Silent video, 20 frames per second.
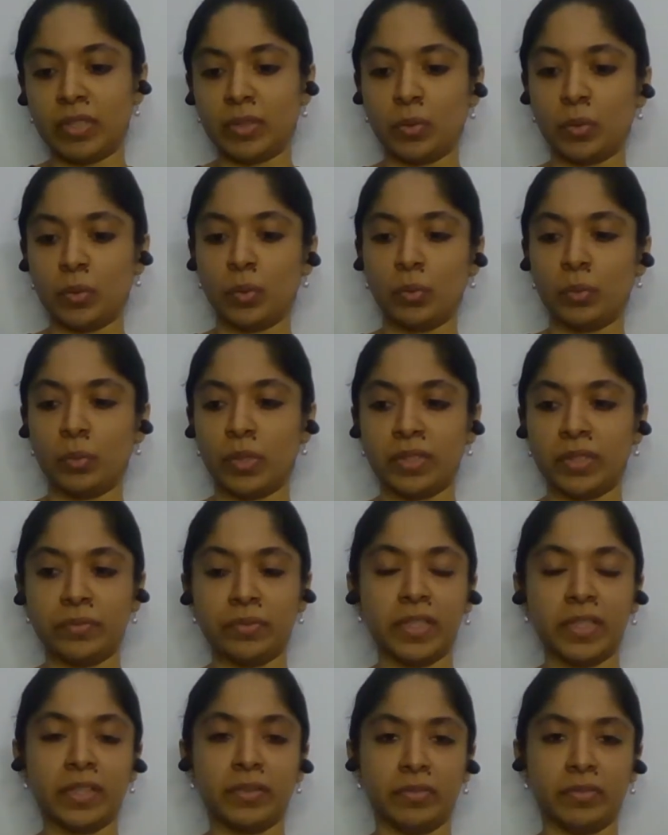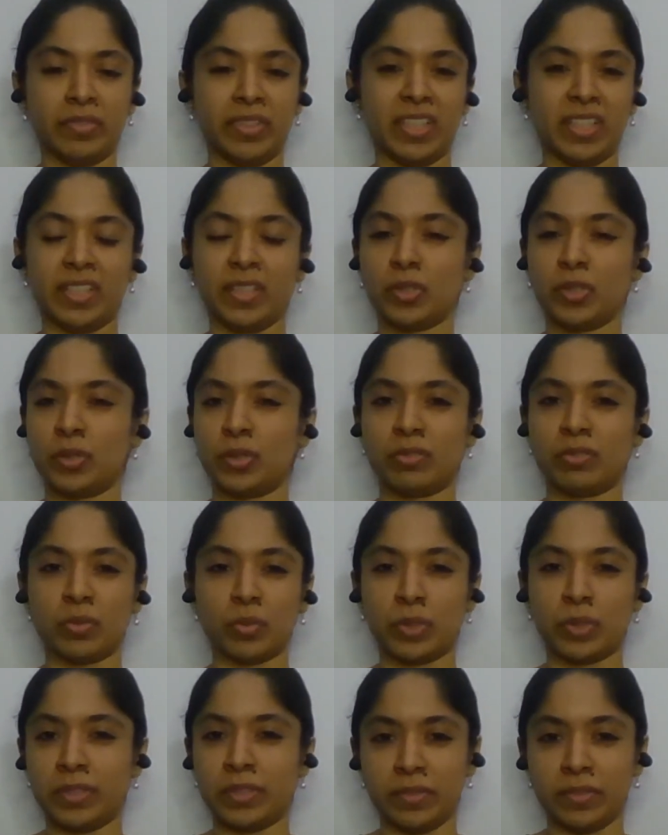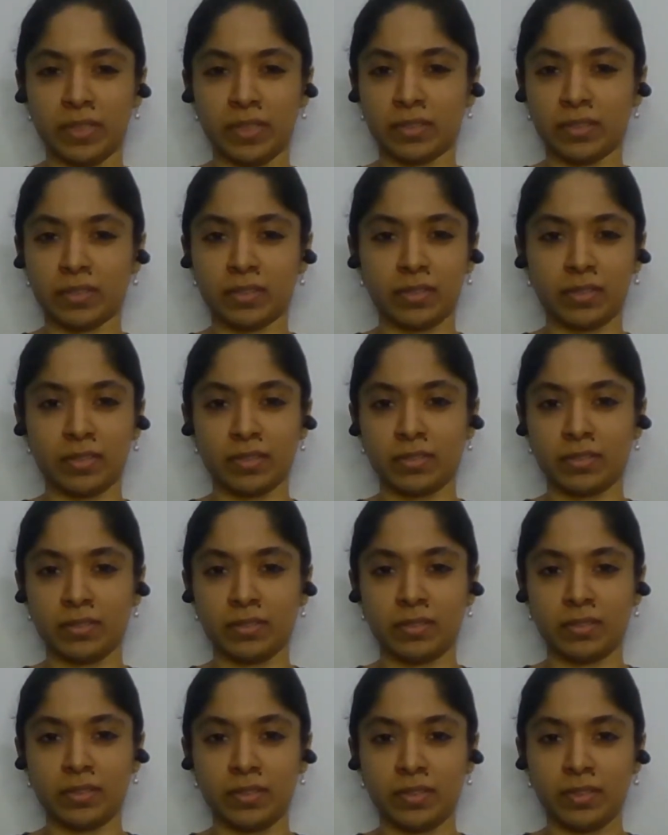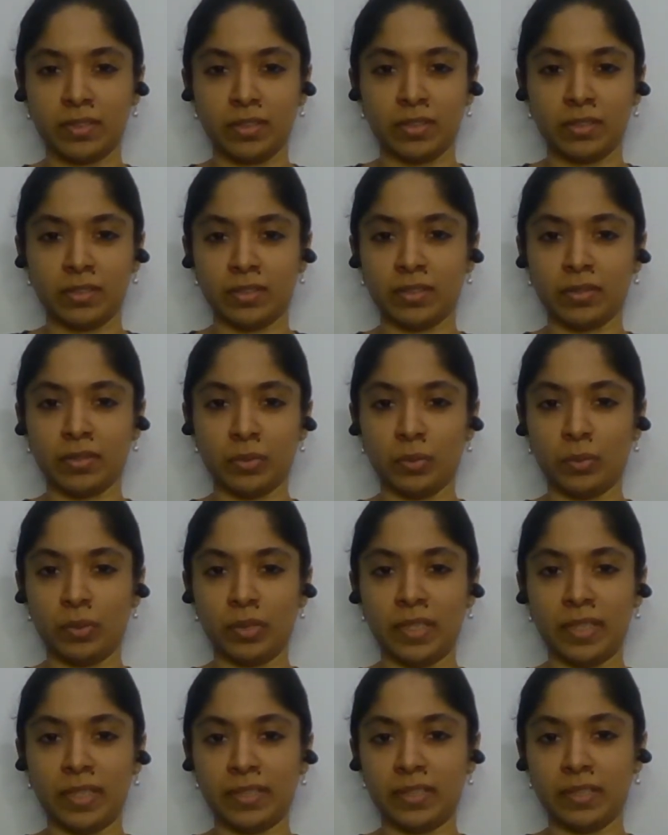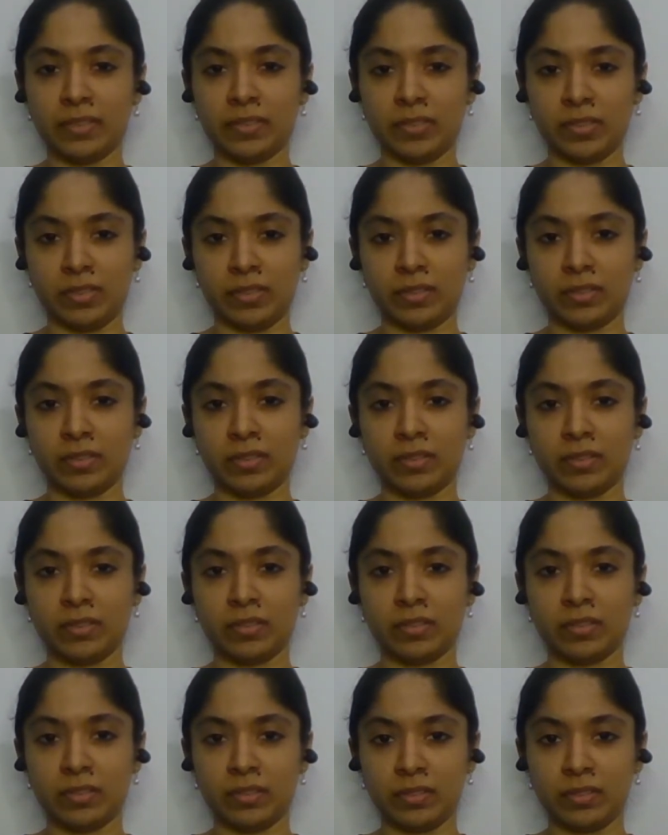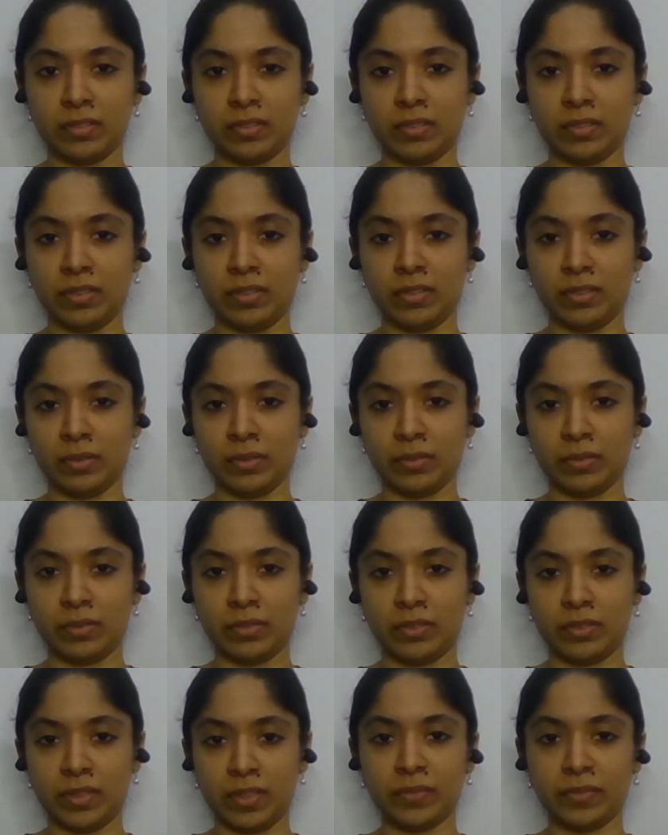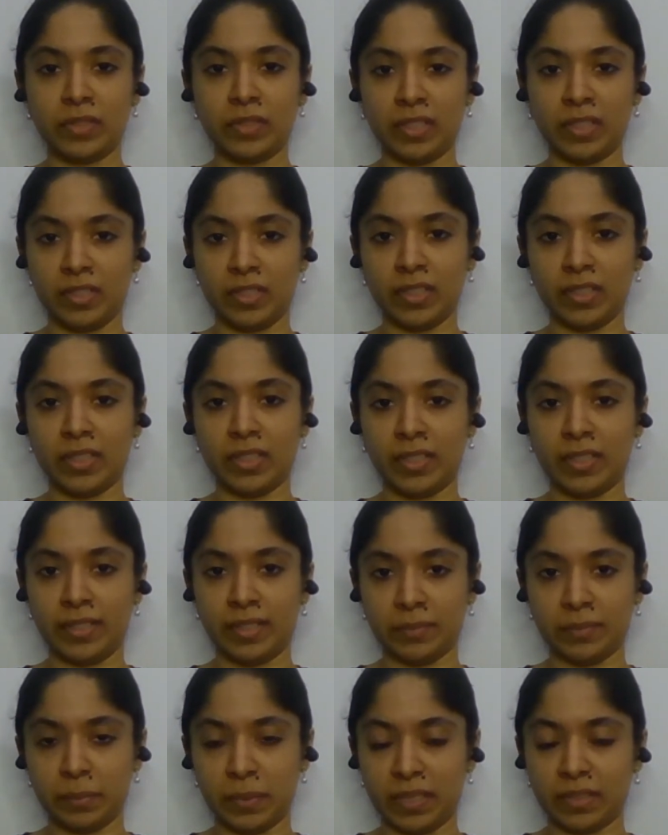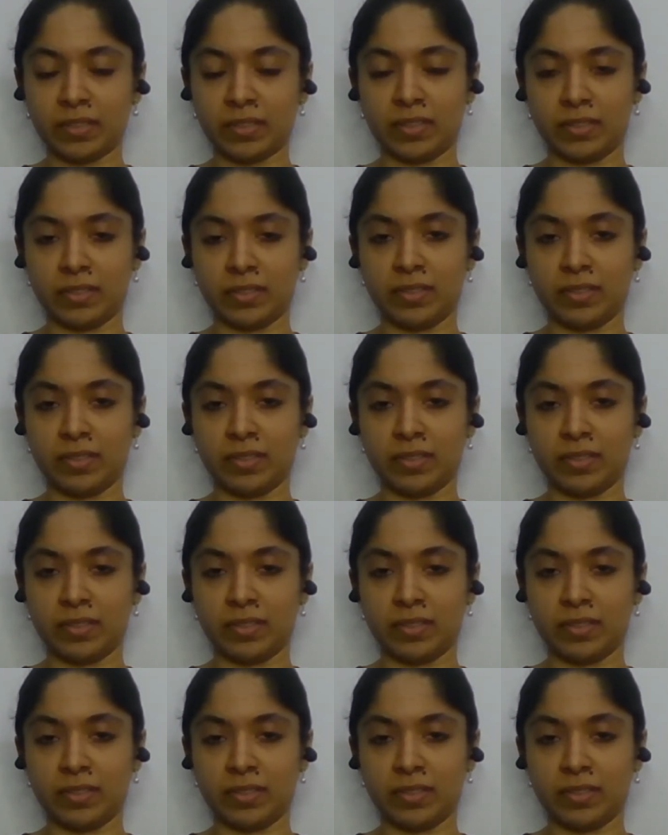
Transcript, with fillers: will go away in three weeks. This whole addiction, yeah, if they really practice